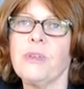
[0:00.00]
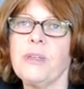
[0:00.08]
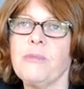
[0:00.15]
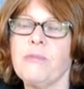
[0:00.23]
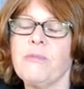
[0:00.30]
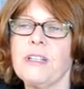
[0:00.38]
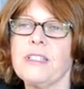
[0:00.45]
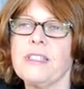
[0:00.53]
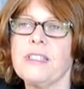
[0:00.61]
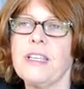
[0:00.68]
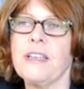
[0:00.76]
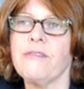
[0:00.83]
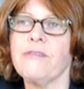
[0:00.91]
People, once
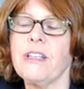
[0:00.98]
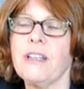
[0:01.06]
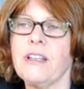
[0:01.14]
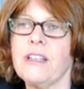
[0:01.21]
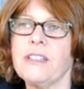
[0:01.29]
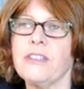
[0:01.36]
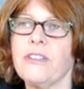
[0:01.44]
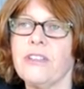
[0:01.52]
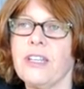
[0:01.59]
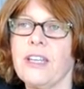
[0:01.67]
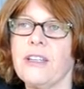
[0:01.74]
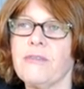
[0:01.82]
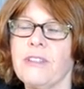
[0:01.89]
they realise, oh
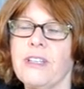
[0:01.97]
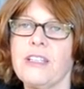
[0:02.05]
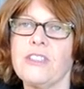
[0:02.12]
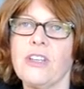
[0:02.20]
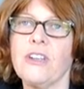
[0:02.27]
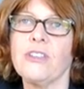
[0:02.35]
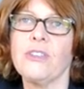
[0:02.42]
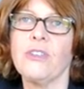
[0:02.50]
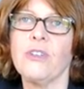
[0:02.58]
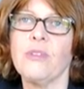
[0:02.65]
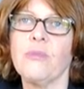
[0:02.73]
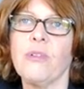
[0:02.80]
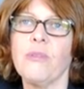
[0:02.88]
okay, well that child's
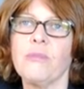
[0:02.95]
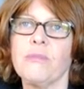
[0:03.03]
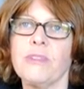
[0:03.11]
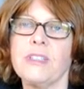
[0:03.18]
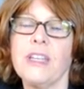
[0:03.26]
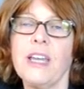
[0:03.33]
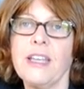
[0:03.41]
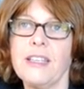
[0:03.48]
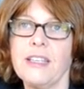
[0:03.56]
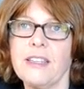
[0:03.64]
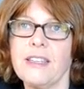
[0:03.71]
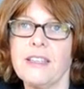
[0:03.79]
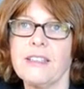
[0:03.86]
got a problem with
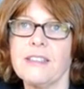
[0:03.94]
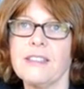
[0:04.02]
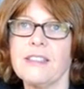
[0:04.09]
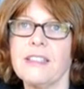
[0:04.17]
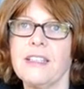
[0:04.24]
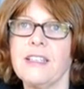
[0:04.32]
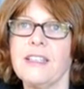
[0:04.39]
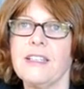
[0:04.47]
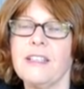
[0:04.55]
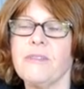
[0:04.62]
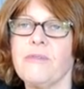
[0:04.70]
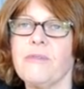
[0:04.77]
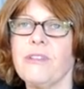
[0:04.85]
taking things,
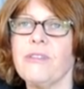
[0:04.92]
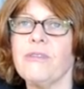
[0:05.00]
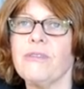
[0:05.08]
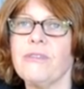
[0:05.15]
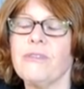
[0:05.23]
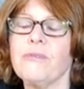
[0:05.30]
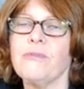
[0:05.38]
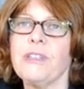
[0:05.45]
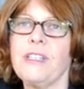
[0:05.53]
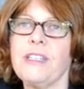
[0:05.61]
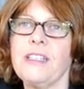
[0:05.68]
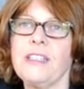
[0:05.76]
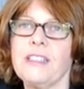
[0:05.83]
well,
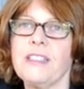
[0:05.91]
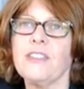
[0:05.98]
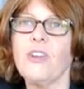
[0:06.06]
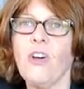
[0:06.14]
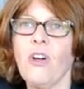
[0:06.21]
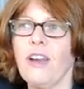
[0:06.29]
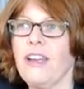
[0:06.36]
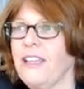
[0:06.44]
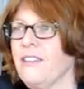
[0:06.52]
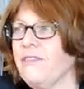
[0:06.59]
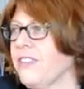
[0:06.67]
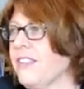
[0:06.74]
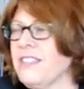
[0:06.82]
we need to not
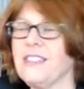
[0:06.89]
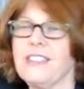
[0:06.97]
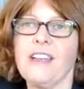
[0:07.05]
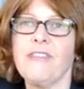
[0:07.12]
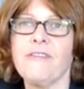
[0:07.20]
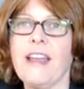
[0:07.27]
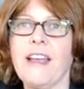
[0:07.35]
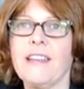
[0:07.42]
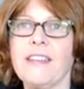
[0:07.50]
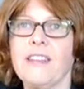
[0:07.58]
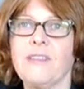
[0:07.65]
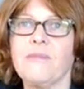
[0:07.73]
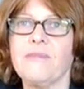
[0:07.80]
leave things
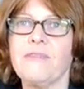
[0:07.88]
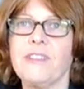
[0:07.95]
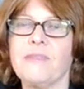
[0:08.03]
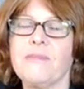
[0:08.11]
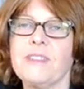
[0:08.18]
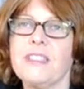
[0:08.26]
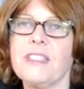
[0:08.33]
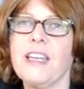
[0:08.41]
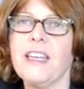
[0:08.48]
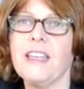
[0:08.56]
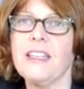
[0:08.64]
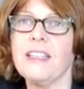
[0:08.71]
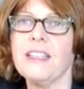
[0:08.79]
around them for them to
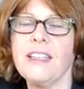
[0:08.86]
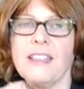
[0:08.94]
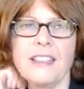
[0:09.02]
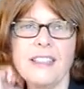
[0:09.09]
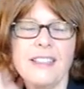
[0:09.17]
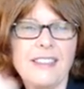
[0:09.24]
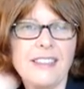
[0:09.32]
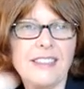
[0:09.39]
take. And